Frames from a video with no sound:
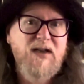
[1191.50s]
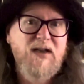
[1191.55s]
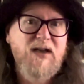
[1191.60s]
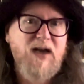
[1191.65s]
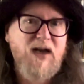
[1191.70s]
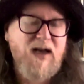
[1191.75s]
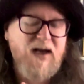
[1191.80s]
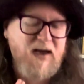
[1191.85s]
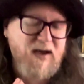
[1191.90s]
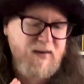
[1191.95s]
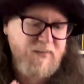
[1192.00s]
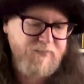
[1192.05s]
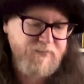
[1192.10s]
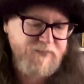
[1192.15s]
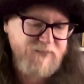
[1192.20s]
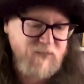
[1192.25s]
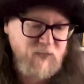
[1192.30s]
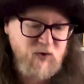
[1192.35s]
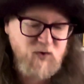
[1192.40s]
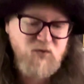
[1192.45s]

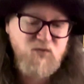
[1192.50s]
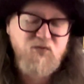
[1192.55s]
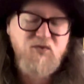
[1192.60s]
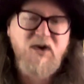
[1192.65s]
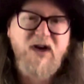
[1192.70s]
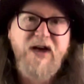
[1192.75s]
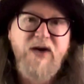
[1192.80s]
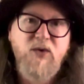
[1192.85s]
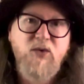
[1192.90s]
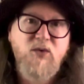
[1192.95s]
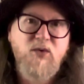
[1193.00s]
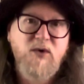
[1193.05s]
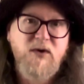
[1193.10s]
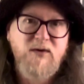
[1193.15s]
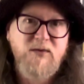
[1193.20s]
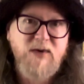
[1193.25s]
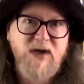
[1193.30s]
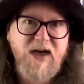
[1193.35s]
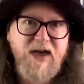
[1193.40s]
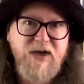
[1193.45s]
Um, great horn
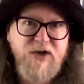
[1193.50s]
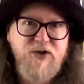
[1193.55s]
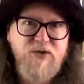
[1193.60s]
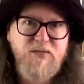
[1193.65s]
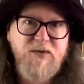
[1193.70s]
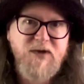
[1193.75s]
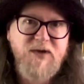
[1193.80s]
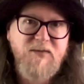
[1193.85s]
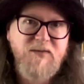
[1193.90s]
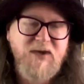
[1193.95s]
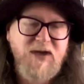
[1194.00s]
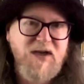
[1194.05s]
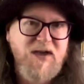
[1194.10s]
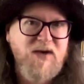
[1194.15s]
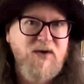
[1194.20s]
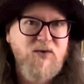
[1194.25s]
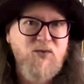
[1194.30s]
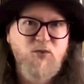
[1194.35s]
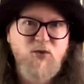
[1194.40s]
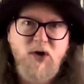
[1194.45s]
arrangement.
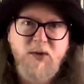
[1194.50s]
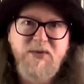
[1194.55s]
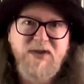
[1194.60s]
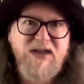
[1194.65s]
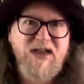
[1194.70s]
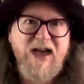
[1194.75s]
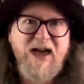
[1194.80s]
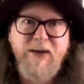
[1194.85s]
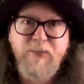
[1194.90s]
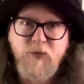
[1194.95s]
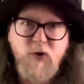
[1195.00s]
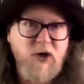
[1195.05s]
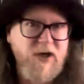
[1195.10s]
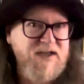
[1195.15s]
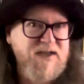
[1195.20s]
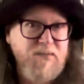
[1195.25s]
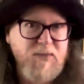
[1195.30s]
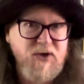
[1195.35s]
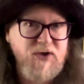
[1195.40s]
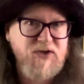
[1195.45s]
Robert Lamb
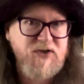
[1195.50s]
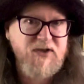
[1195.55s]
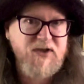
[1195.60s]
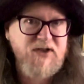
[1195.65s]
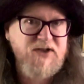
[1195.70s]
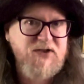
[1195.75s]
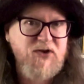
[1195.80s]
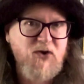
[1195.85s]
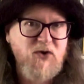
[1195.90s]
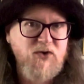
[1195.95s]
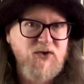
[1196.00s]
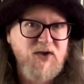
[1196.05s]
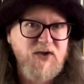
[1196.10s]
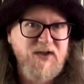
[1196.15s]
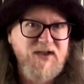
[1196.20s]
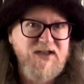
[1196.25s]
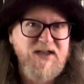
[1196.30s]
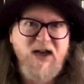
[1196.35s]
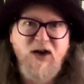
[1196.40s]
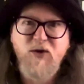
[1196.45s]
writes most of the songs on
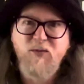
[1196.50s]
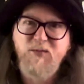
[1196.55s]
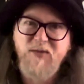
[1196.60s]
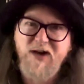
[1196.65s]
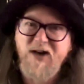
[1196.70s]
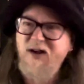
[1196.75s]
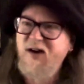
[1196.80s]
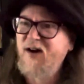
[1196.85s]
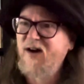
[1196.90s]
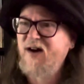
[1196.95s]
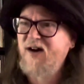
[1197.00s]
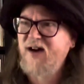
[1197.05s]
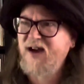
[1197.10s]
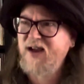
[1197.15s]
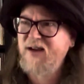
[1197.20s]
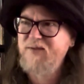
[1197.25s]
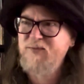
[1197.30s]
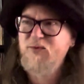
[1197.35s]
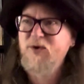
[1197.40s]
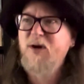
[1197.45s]
this album, and
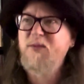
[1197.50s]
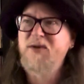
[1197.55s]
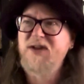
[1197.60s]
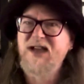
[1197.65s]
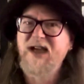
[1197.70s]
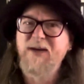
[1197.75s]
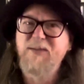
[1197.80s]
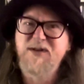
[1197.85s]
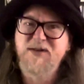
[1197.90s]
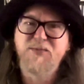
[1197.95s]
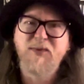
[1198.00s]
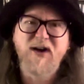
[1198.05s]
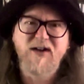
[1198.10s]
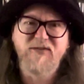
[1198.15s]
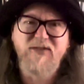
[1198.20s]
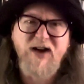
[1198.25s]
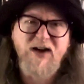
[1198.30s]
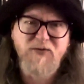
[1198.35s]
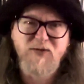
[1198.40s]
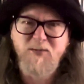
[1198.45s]
I, Robert Lamb is my
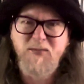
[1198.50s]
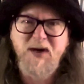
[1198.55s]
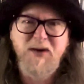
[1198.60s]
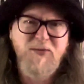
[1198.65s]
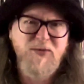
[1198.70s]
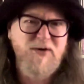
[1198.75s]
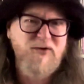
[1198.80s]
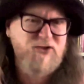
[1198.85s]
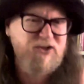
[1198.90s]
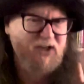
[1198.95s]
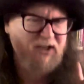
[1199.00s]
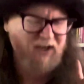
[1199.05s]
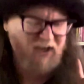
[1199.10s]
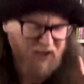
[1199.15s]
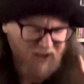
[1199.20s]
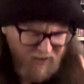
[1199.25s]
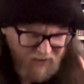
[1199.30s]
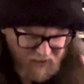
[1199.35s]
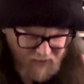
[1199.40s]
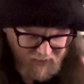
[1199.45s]
favorite member of
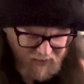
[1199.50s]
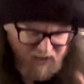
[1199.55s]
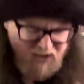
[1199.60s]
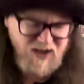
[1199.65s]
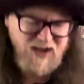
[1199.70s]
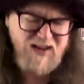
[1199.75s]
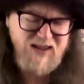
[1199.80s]
Chicago. I